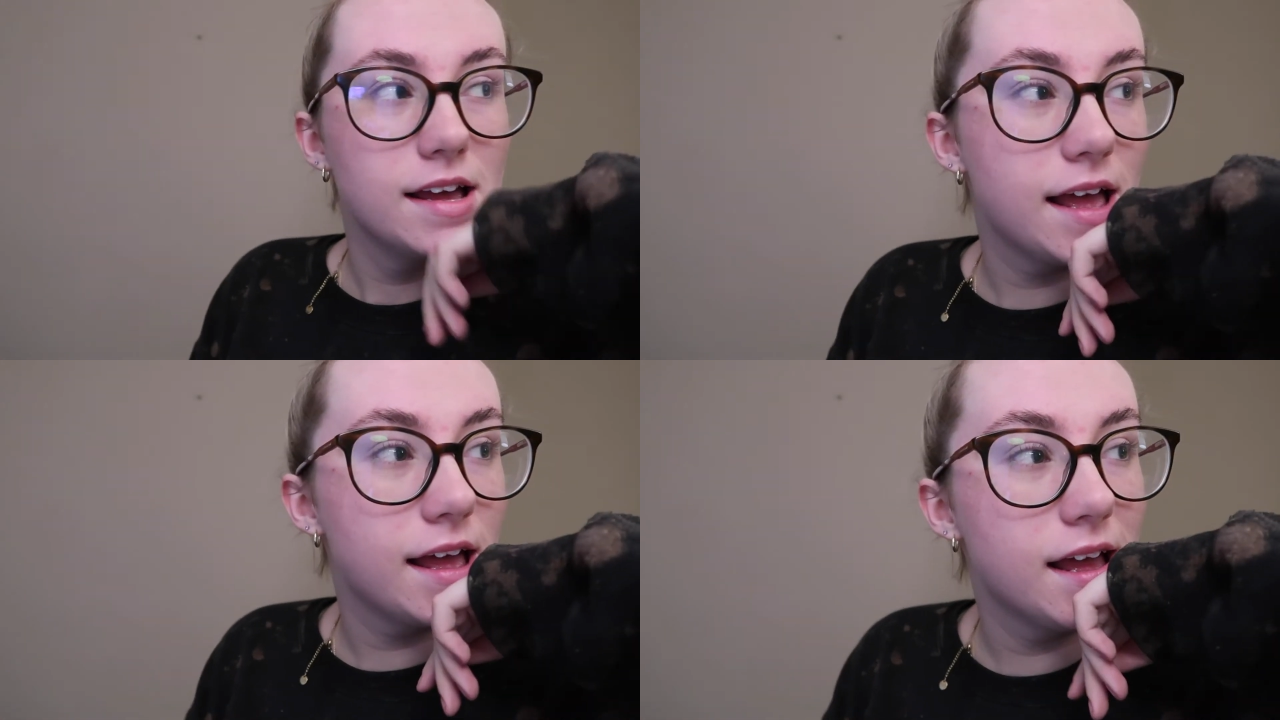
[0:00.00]

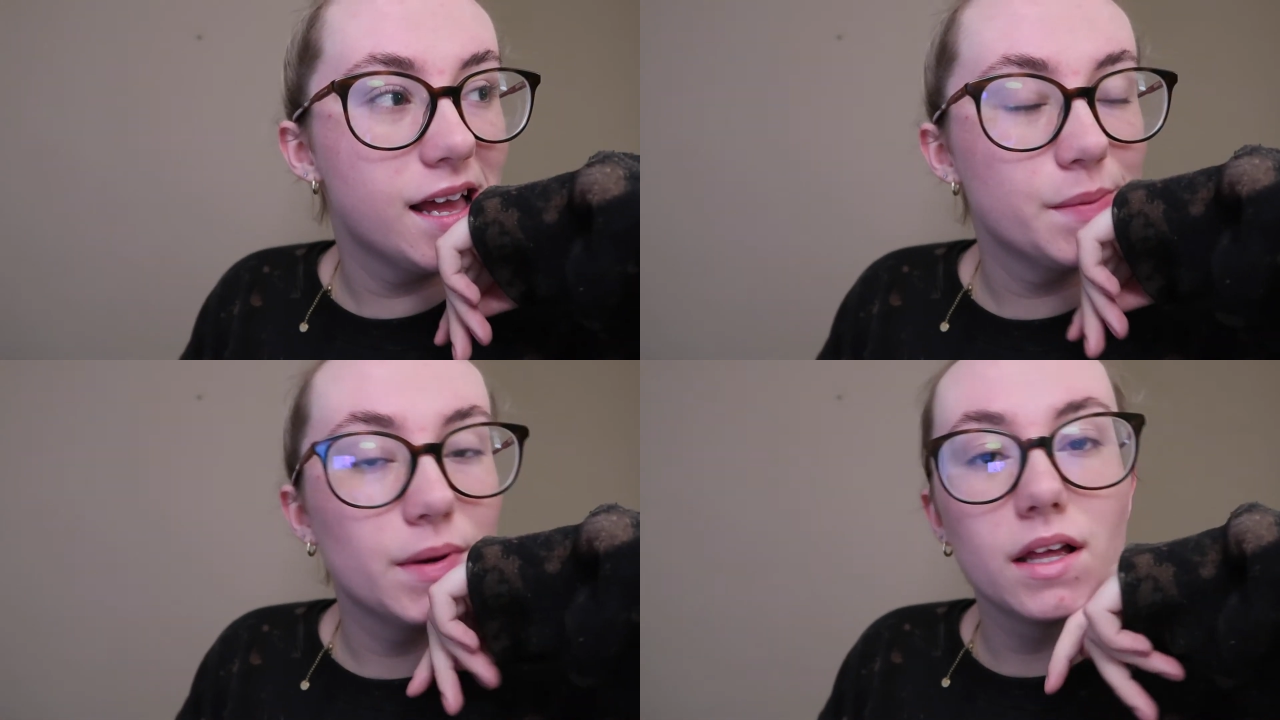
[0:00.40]

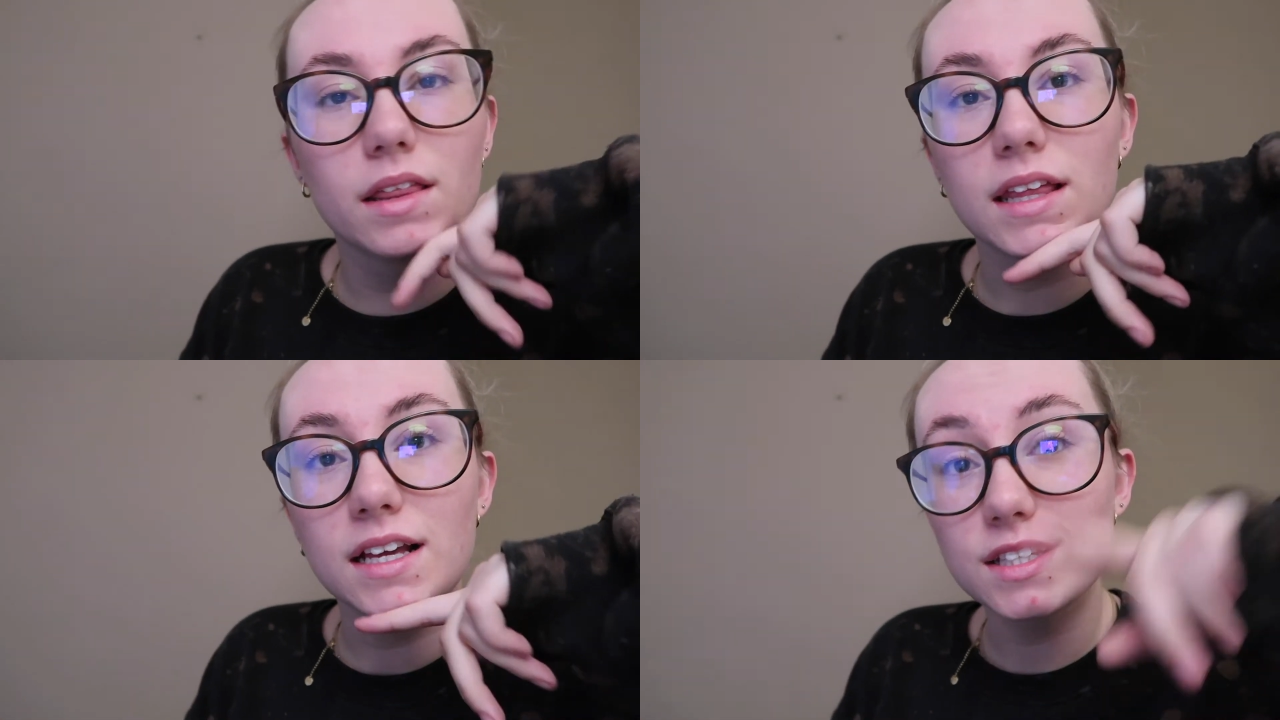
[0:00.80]

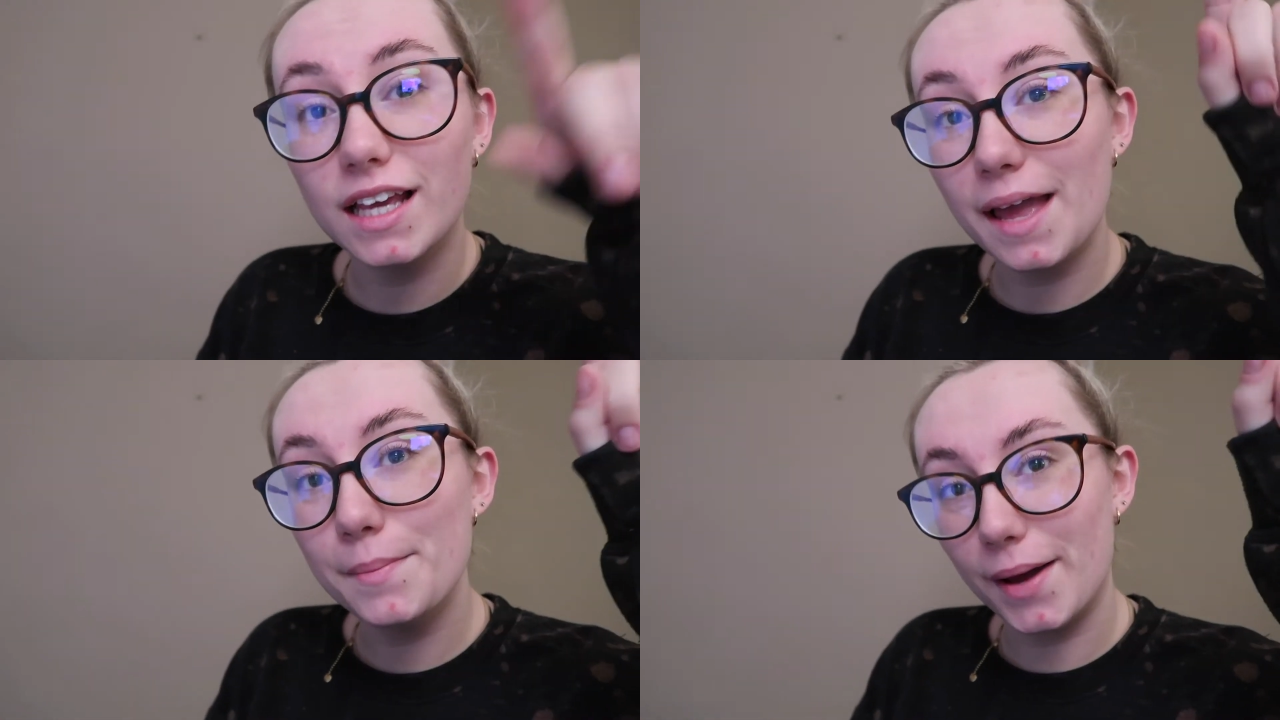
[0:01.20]
Things are
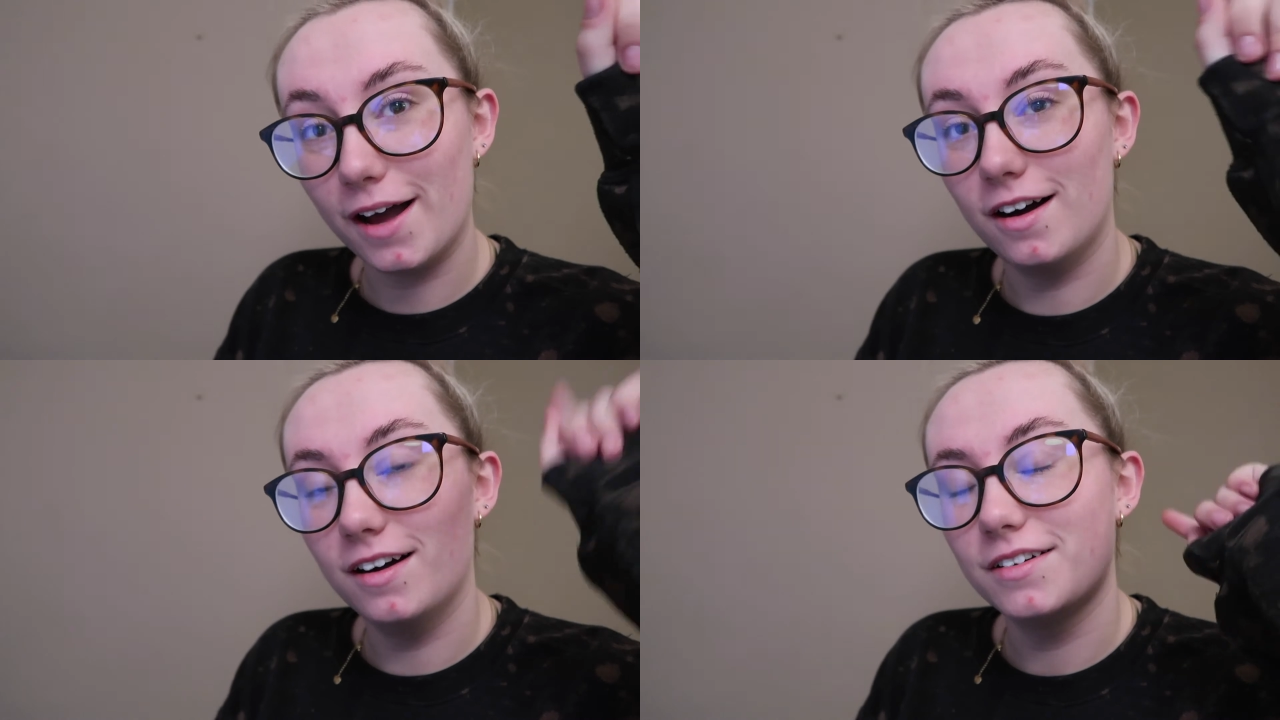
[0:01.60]
getting
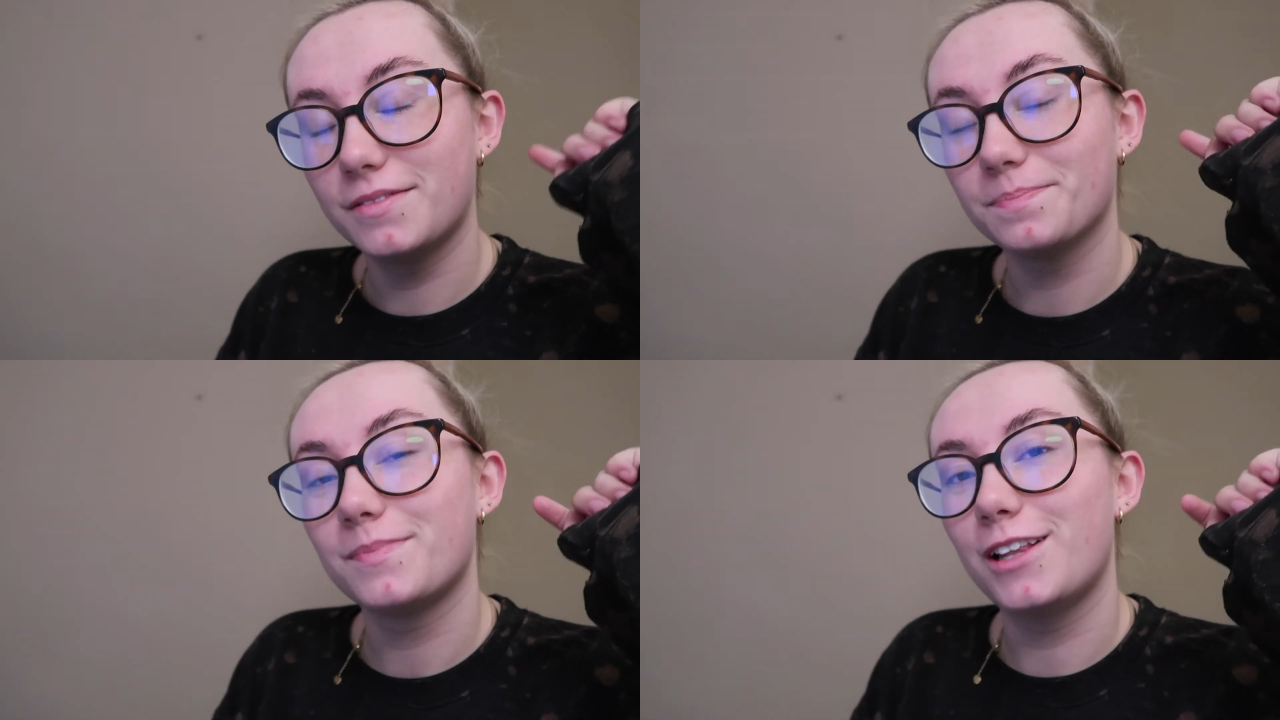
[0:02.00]
better,
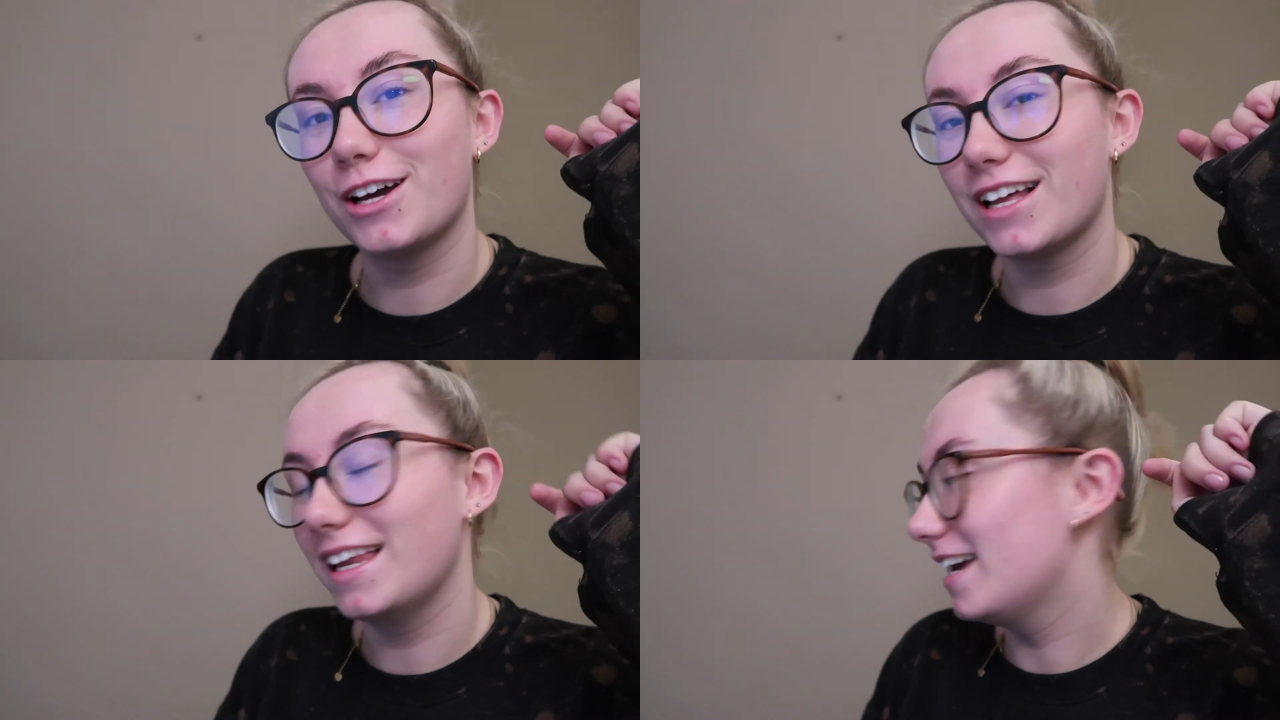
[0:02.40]

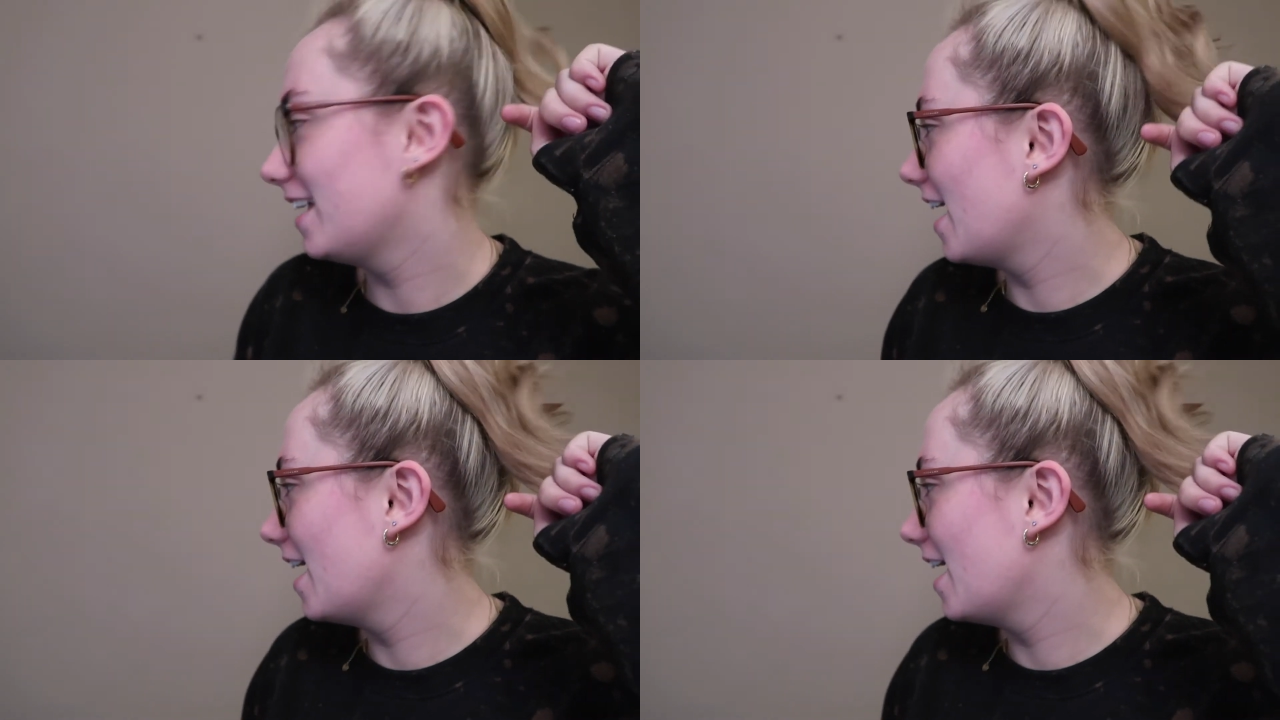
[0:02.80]
luckily.